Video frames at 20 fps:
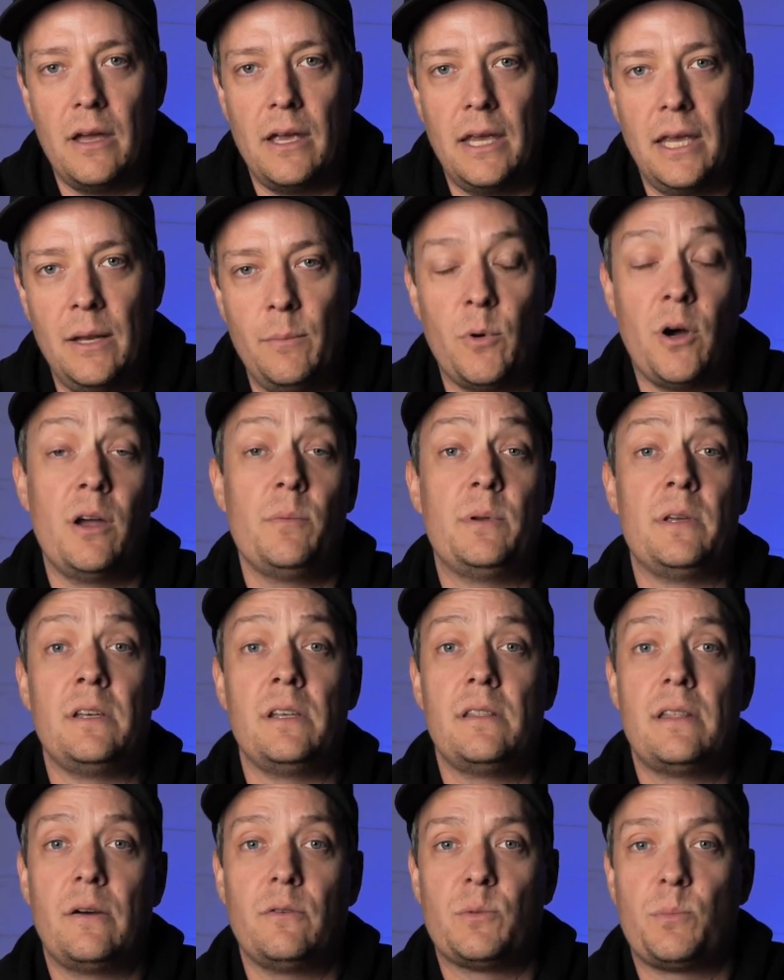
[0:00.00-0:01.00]
in my
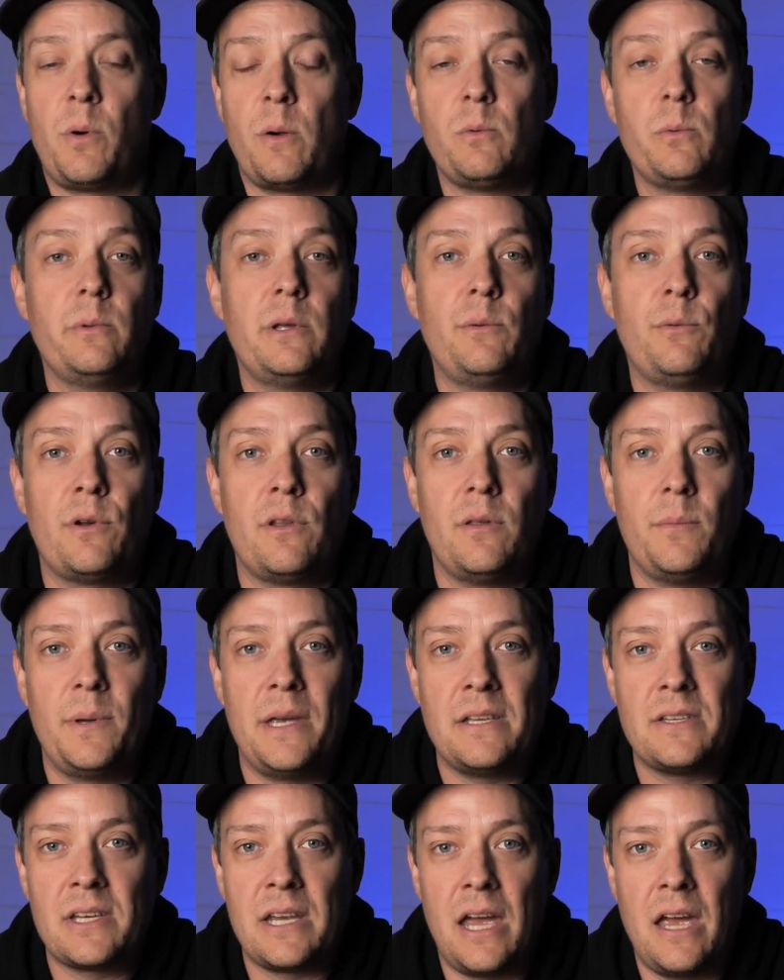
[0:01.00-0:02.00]
opinion that was probably one of the
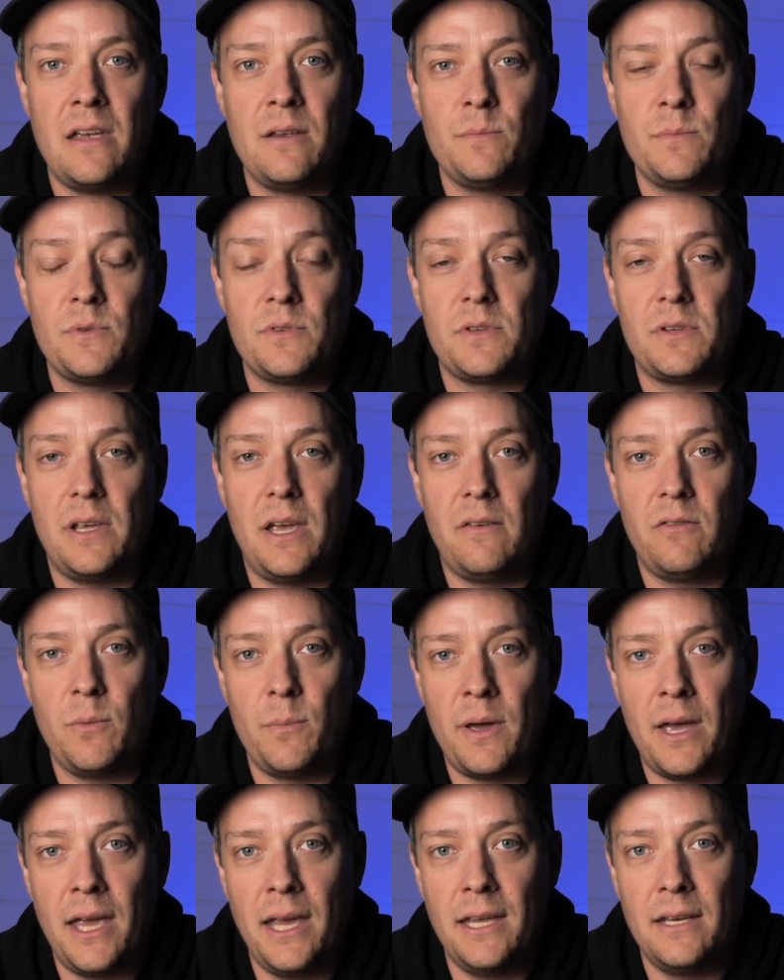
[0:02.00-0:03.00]
best games ever
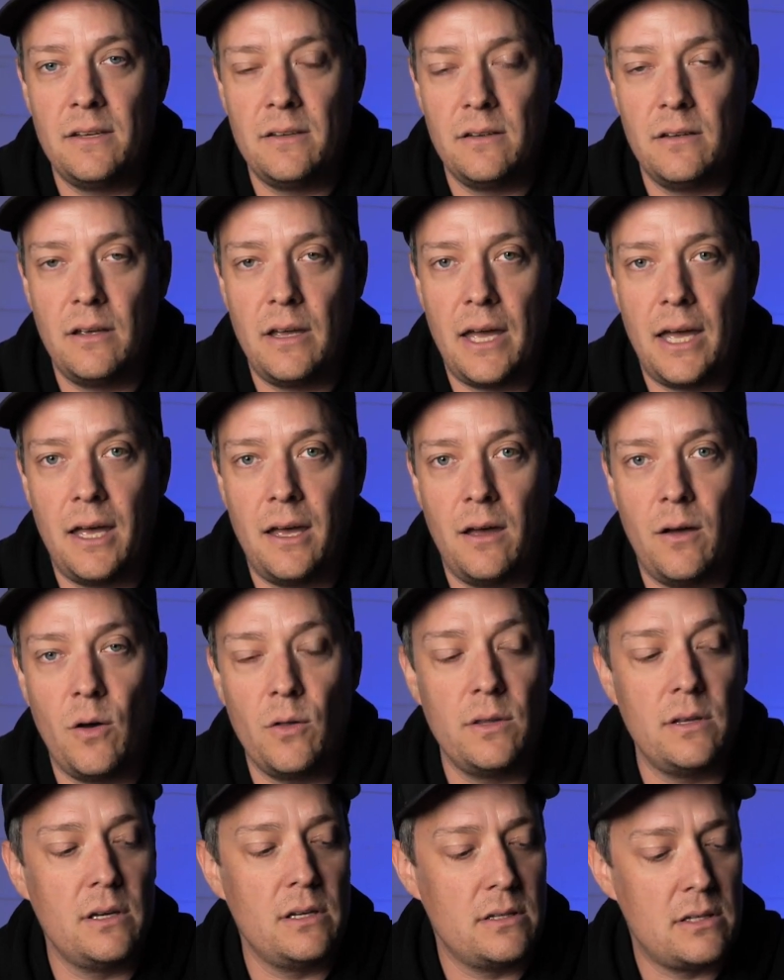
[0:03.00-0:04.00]
made
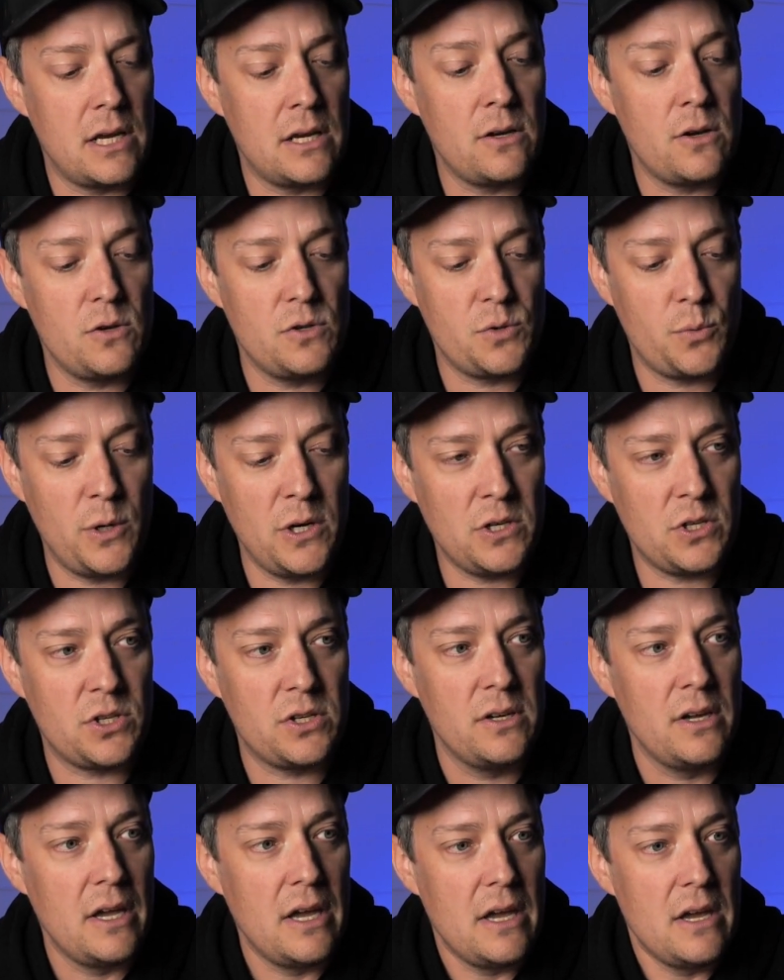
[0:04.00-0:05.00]
on the Nintendo Switch.